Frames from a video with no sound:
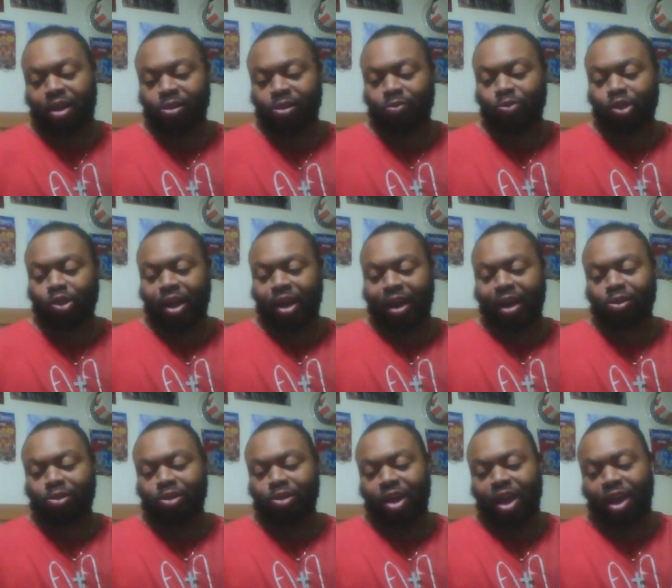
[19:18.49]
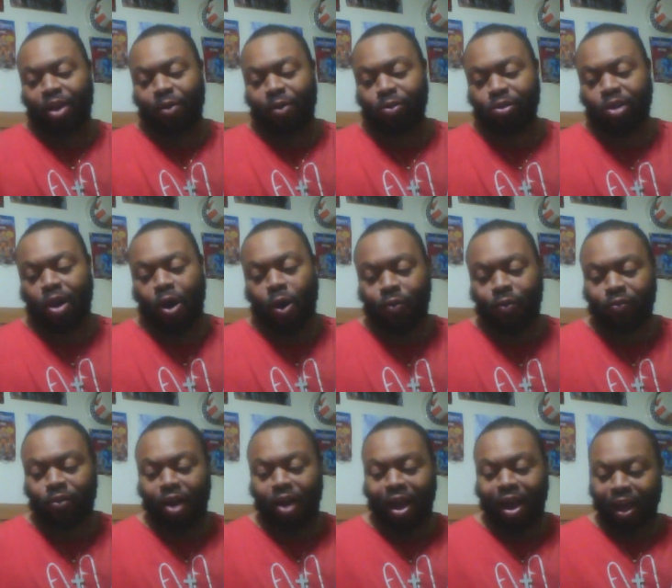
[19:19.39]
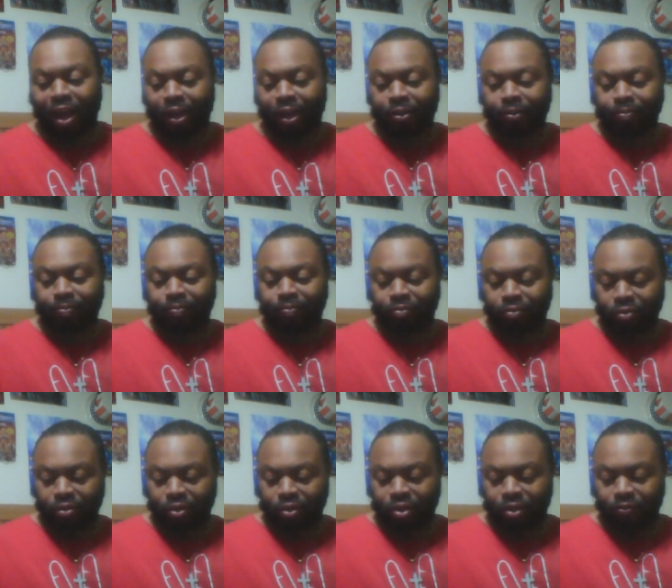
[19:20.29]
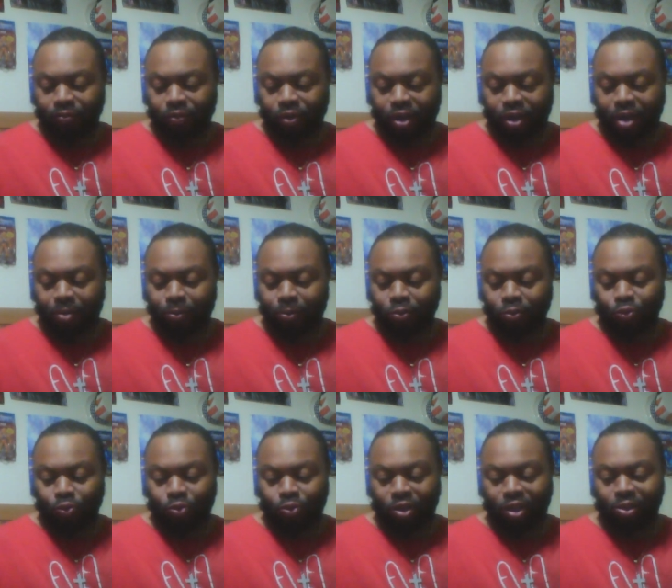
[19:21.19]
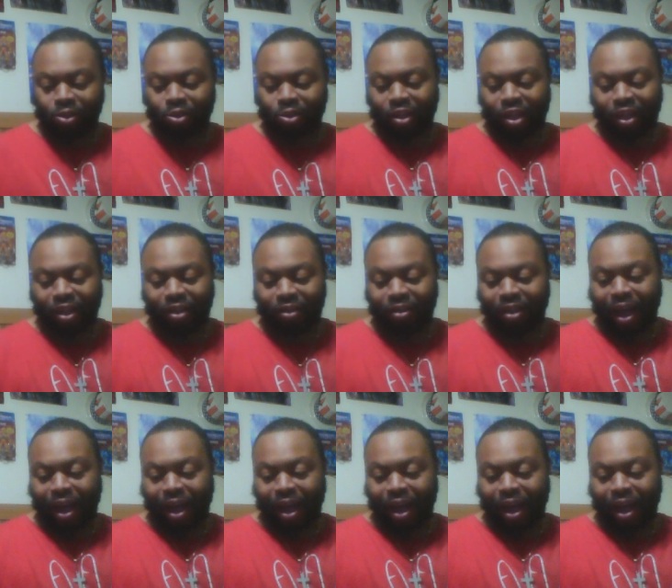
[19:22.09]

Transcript: So shout outs to Eris Offline for coming through yesterday.